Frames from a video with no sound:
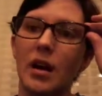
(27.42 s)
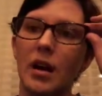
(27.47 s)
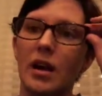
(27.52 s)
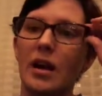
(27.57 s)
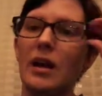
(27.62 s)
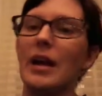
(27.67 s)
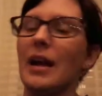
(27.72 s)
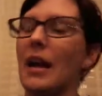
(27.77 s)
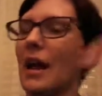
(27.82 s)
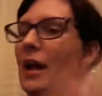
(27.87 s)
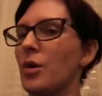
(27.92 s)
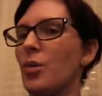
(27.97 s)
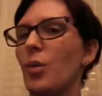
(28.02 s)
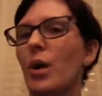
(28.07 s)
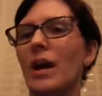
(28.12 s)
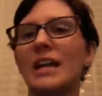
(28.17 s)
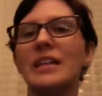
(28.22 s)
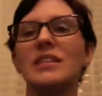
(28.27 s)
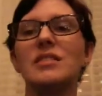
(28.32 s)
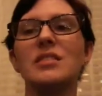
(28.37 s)
Uh, egg
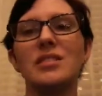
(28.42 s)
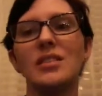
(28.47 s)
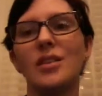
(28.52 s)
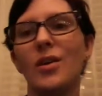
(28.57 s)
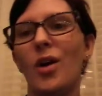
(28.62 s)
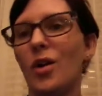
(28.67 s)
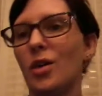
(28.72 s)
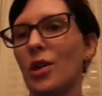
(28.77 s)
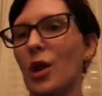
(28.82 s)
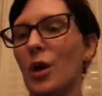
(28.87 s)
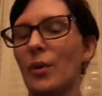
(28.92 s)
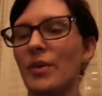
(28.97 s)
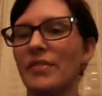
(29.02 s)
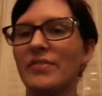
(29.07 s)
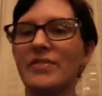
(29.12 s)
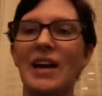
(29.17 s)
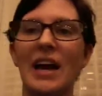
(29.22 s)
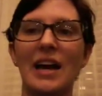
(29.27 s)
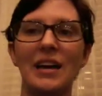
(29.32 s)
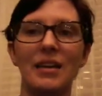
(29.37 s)
whites are low
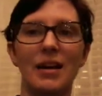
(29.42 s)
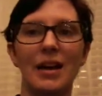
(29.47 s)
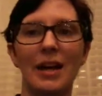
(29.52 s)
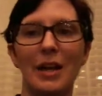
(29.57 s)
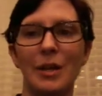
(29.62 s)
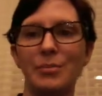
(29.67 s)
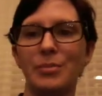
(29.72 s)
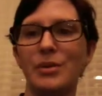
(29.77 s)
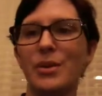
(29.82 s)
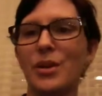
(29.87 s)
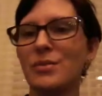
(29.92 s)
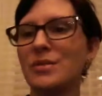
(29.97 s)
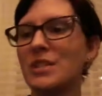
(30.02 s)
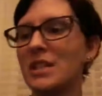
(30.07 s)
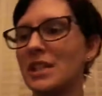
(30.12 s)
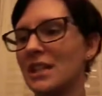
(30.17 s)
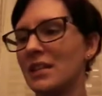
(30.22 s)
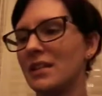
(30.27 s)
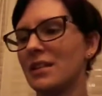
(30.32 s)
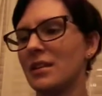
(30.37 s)
in fat, high in
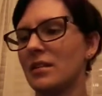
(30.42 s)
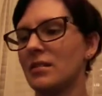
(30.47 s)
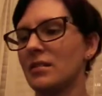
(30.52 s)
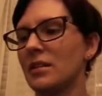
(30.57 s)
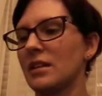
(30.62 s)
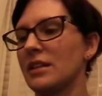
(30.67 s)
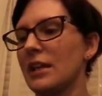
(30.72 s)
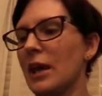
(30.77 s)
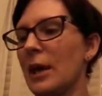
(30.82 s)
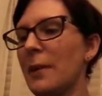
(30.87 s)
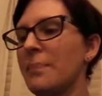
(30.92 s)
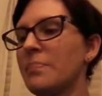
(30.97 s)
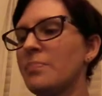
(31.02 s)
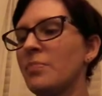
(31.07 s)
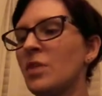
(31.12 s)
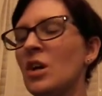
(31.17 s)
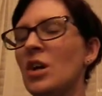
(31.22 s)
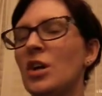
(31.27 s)
protein, things like that.